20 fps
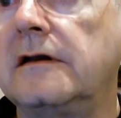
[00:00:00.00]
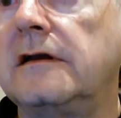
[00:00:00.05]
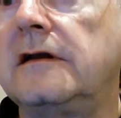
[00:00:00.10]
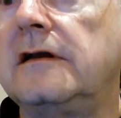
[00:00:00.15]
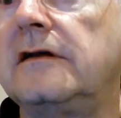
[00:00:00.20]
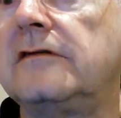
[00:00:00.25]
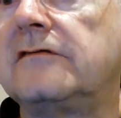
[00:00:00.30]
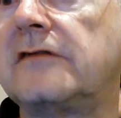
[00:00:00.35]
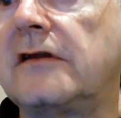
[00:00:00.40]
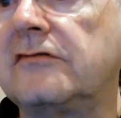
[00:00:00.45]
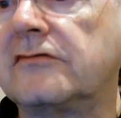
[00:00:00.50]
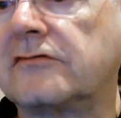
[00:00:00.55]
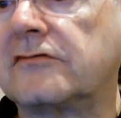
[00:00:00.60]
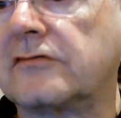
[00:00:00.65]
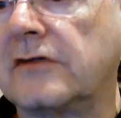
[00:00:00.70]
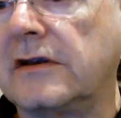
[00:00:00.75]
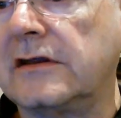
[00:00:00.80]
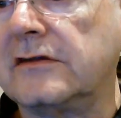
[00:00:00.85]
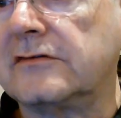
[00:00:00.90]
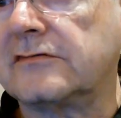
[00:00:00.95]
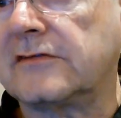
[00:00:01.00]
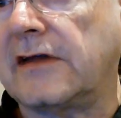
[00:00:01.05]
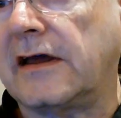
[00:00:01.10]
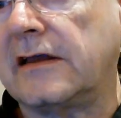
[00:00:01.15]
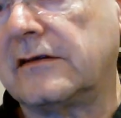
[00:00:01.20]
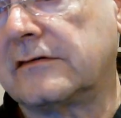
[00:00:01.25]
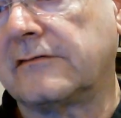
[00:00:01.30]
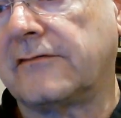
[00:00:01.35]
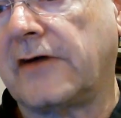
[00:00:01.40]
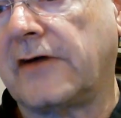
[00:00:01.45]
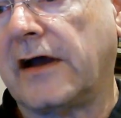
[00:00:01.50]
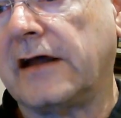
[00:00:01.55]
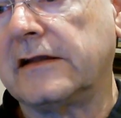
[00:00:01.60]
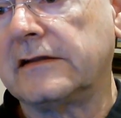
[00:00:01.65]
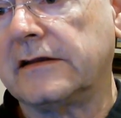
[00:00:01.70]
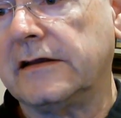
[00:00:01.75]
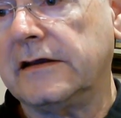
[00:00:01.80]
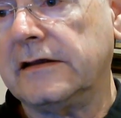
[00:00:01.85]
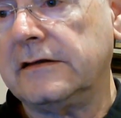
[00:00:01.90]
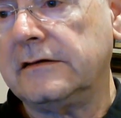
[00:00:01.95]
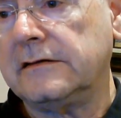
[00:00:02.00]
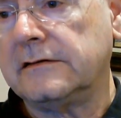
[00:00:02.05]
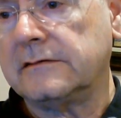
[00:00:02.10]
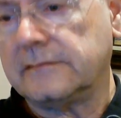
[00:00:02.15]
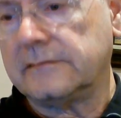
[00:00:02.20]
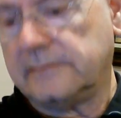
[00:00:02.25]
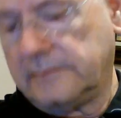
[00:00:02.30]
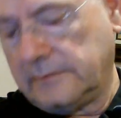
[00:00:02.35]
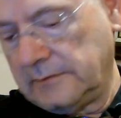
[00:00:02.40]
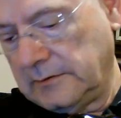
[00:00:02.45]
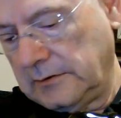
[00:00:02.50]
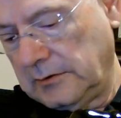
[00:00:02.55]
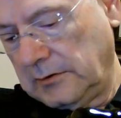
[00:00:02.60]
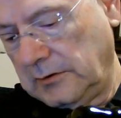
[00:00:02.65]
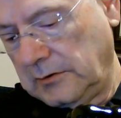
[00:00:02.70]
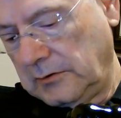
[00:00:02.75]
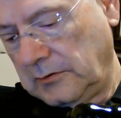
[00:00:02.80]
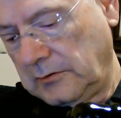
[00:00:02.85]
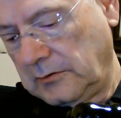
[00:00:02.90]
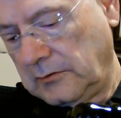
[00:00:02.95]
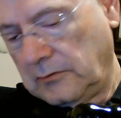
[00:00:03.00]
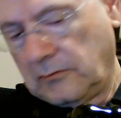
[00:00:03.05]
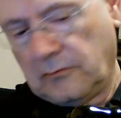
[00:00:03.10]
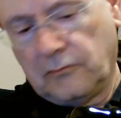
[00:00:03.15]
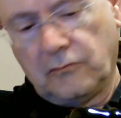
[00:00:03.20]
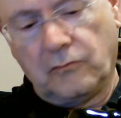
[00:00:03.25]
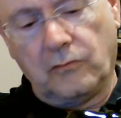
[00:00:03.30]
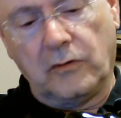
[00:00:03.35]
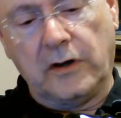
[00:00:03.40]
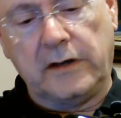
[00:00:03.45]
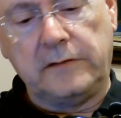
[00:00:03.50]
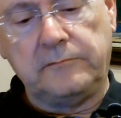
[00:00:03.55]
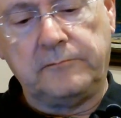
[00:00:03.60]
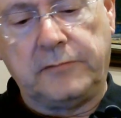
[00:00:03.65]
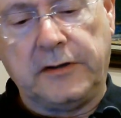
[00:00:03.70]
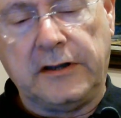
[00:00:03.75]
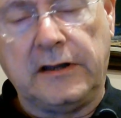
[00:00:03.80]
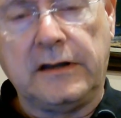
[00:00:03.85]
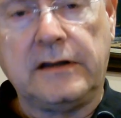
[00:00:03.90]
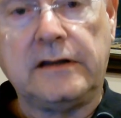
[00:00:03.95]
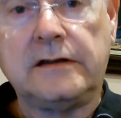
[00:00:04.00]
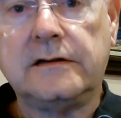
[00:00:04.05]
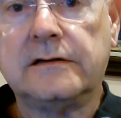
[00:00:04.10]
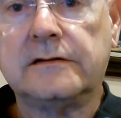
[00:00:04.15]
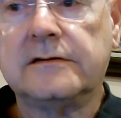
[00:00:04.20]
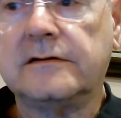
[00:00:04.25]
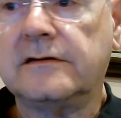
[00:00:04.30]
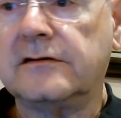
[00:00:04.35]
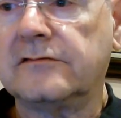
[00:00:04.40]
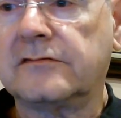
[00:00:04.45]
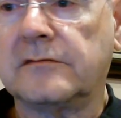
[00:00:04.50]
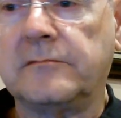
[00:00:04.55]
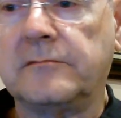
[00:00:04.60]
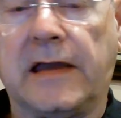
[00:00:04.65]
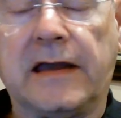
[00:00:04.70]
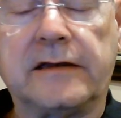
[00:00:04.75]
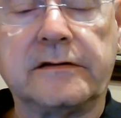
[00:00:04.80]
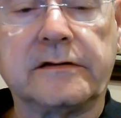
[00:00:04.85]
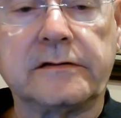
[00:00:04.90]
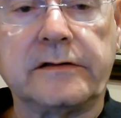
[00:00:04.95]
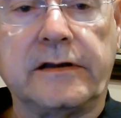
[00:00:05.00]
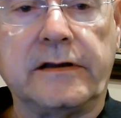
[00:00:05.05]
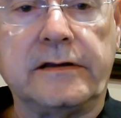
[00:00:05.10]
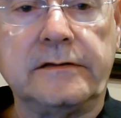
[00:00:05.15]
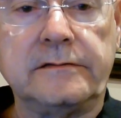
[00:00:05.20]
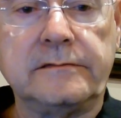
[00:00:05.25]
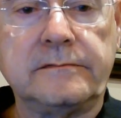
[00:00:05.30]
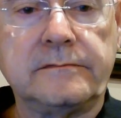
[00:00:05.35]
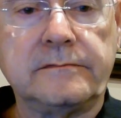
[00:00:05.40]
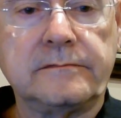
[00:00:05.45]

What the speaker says: is a string set, it's a violin. 1B is a mandolin.